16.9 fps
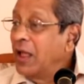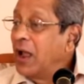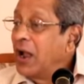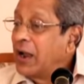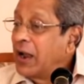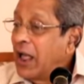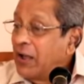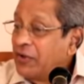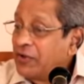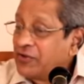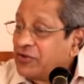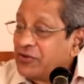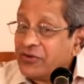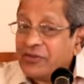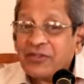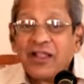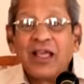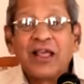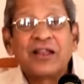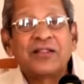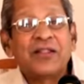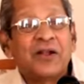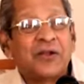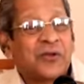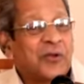And I was
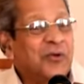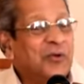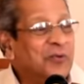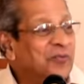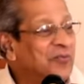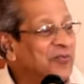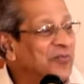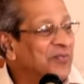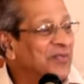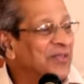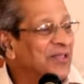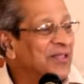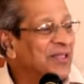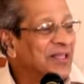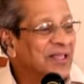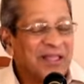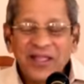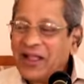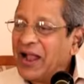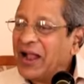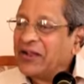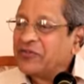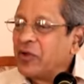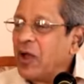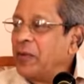there in that room,
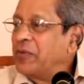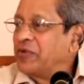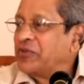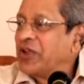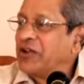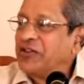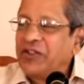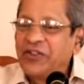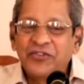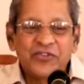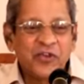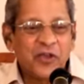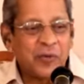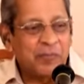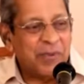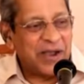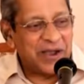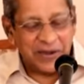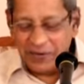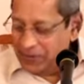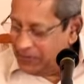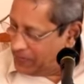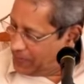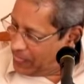and Swami said, this is your bed.